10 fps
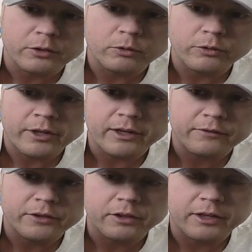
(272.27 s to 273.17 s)
Don't
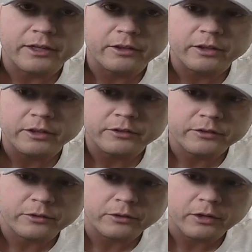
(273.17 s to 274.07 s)
have it like
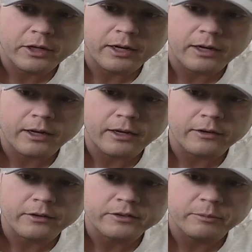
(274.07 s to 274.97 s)
this or
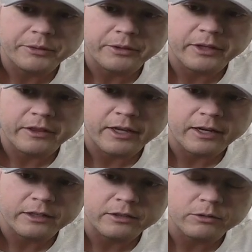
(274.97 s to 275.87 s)
cockeyed or something like
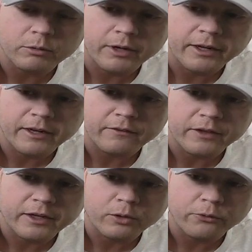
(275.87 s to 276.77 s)
that. You do want to have
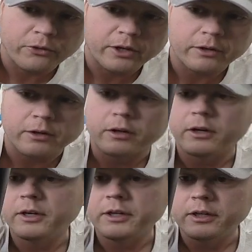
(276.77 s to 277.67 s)
the angle finder
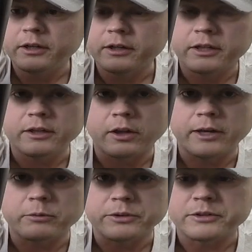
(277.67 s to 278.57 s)
in
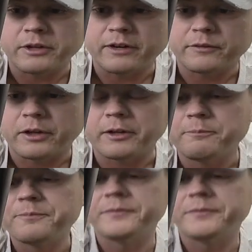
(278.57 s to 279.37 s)
line with the drive line.